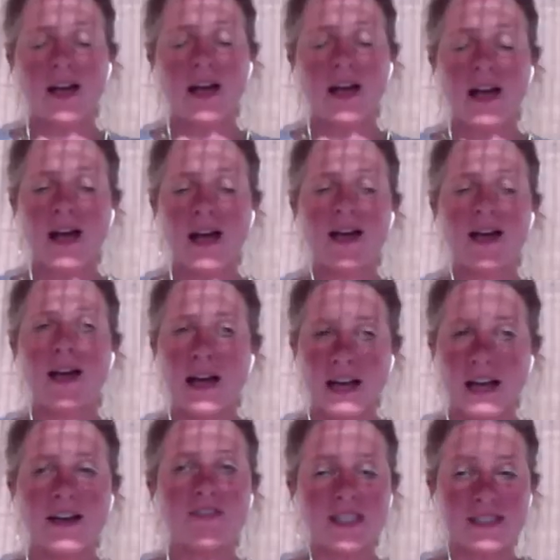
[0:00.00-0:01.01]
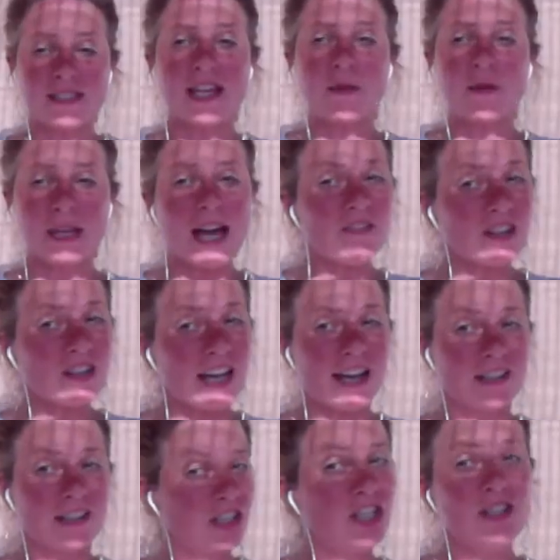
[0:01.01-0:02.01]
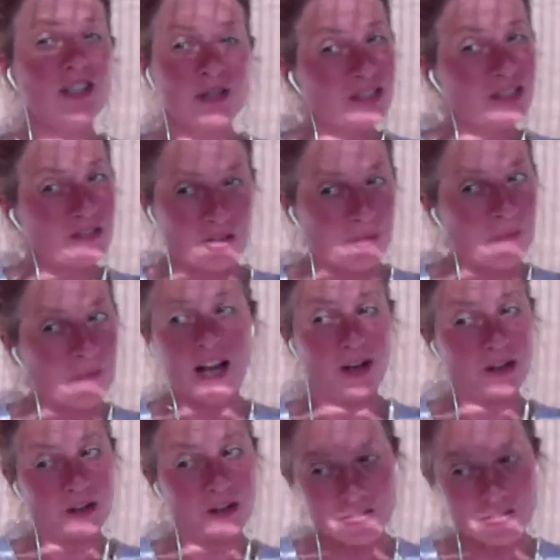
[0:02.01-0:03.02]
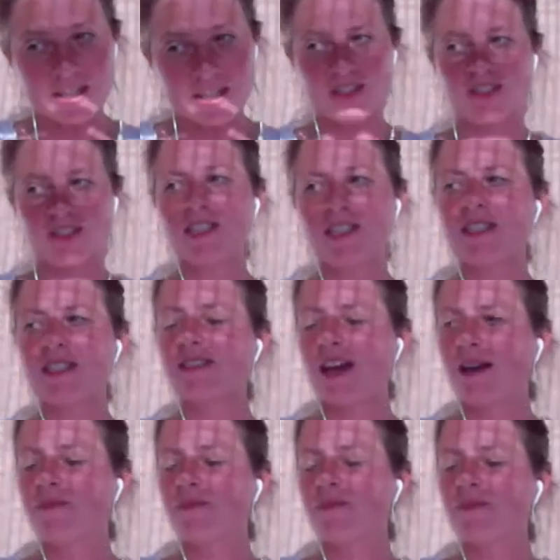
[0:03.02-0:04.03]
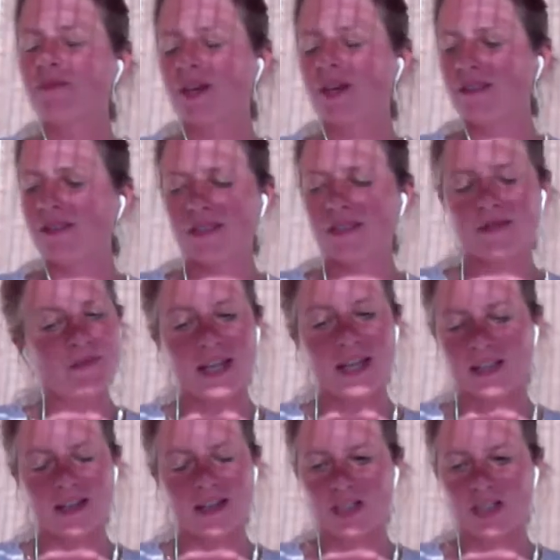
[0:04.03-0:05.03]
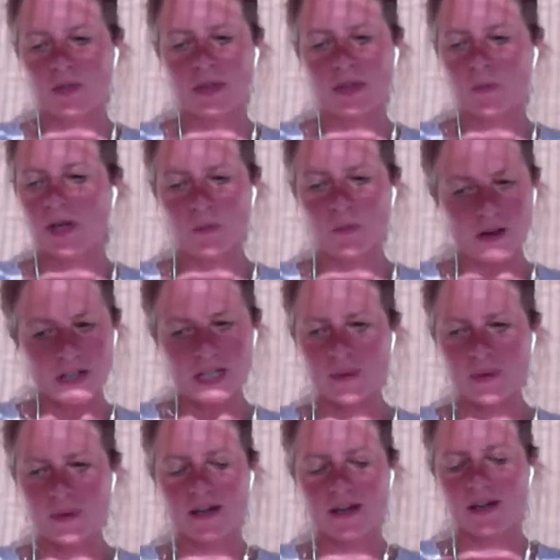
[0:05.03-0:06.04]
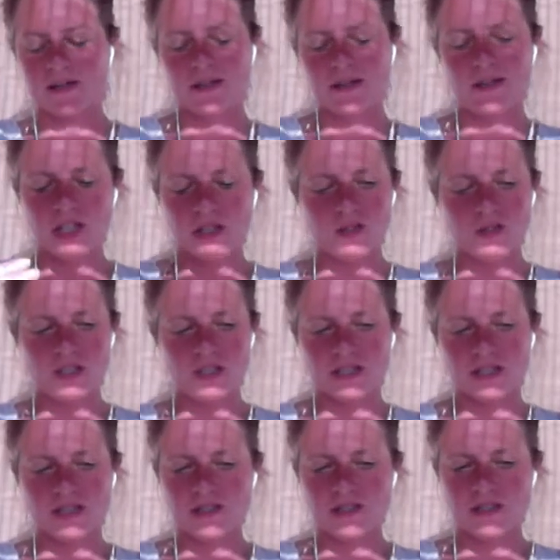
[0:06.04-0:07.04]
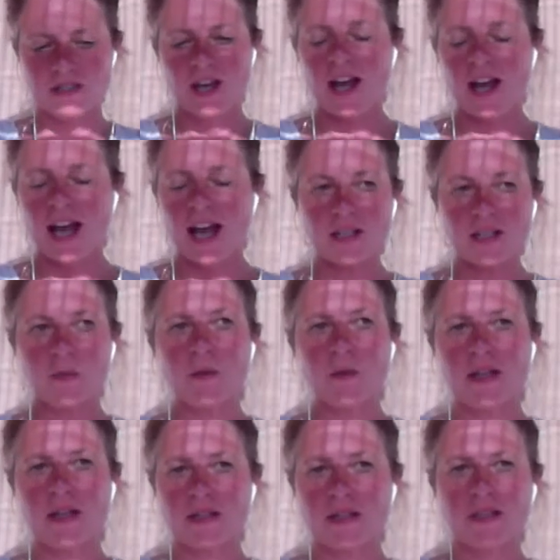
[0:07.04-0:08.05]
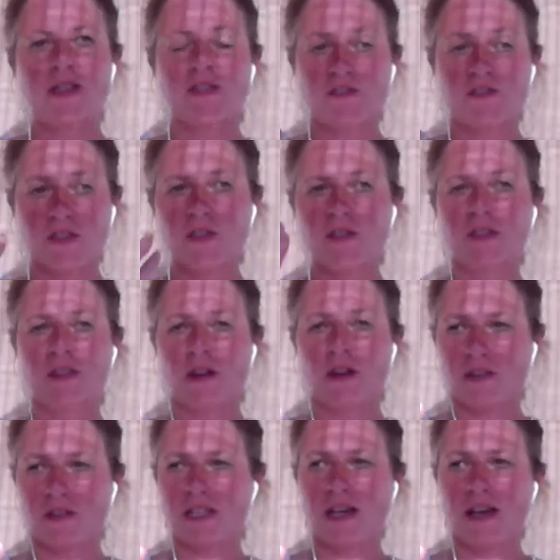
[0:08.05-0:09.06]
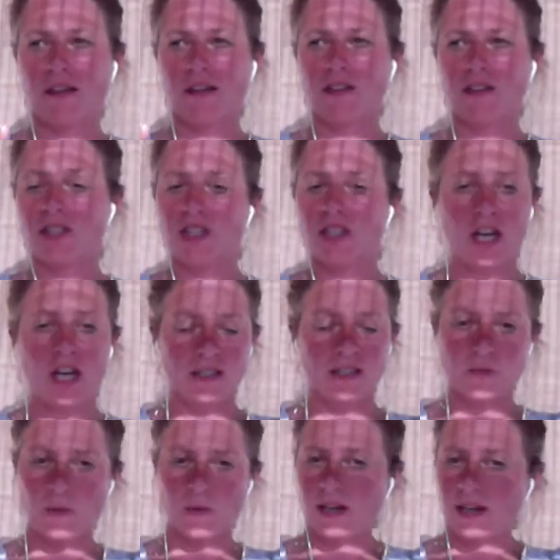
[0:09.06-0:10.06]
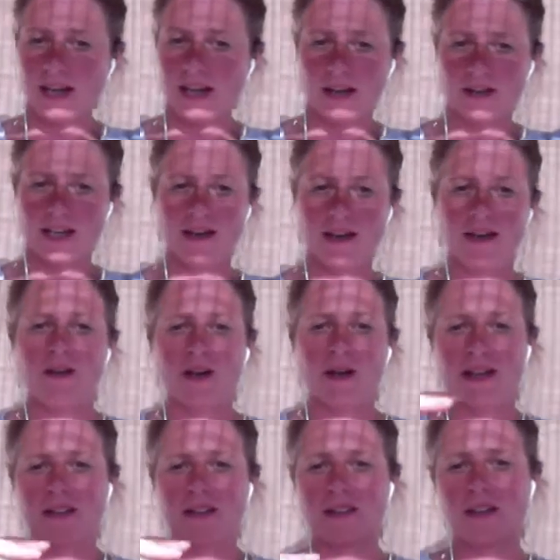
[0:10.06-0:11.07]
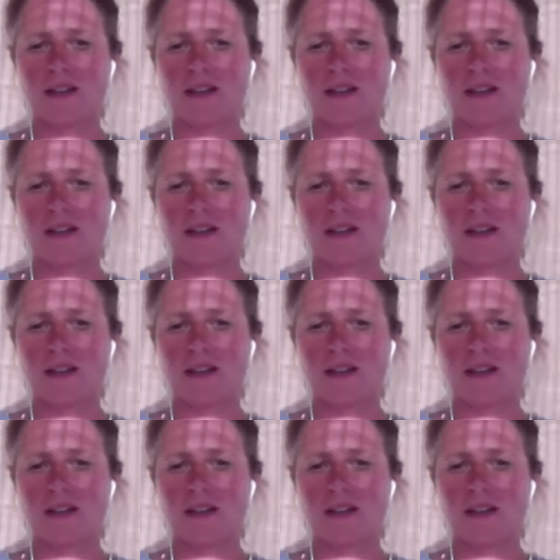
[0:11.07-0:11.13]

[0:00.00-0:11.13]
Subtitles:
I have to say we haven't had news from a lot of countries, and there's many countries we're worried about, and the news just, as we went into the full lockdown, journalists weren't allowed out, and